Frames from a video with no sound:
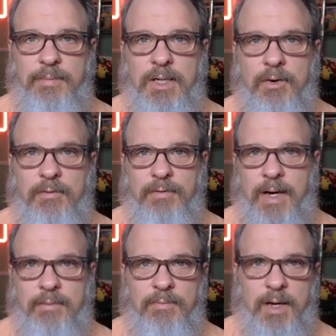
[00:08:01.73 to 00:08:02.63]
me know if
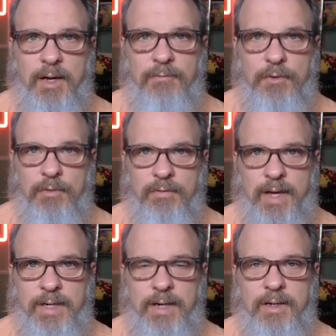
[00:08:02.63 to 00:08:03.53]
I'm full of
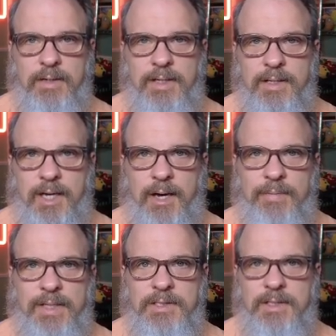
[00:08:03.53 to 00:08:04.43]
hot air in the
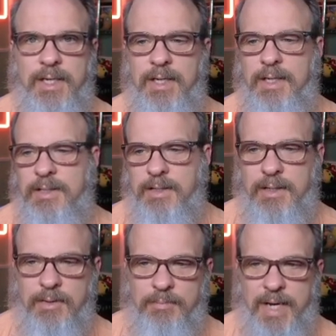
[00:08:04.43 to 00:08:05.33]
comments, and
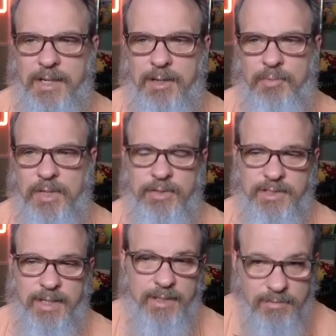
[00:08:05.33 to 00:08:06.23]
back up what you're
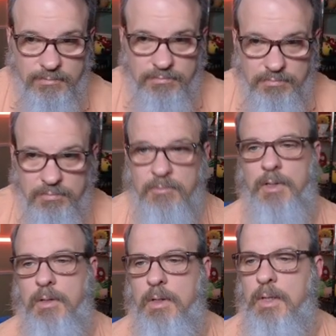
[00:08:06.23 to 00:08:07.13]
saying.
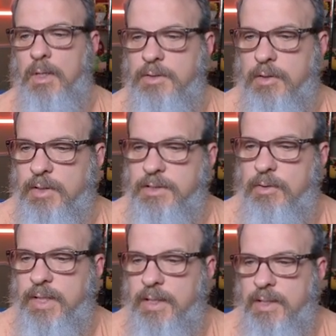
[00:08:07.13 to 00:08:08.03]
So let's
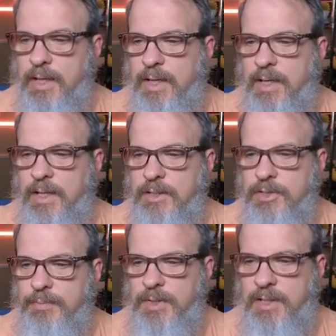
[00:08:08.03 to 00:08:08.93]
go ahead and
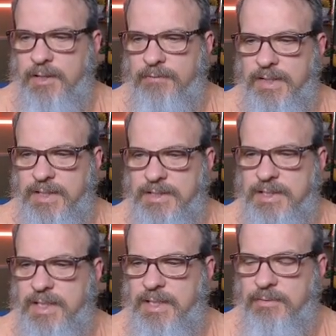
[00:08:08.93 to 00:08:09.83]
jump in. If I did
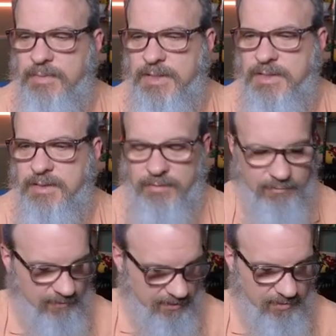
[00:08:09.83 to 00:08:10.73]
10, it would be
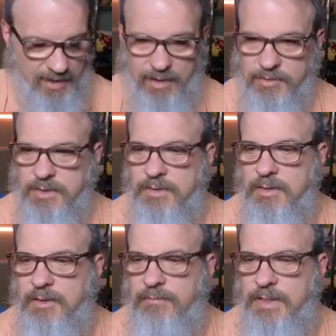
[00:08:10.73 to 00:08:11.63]

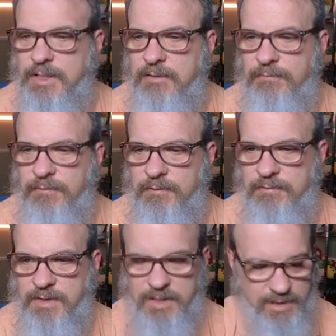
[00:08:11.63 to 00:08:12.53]
75,000. If I did
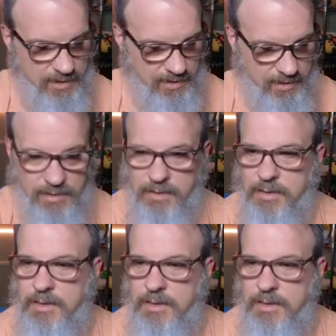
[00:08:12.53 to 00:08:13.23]
15...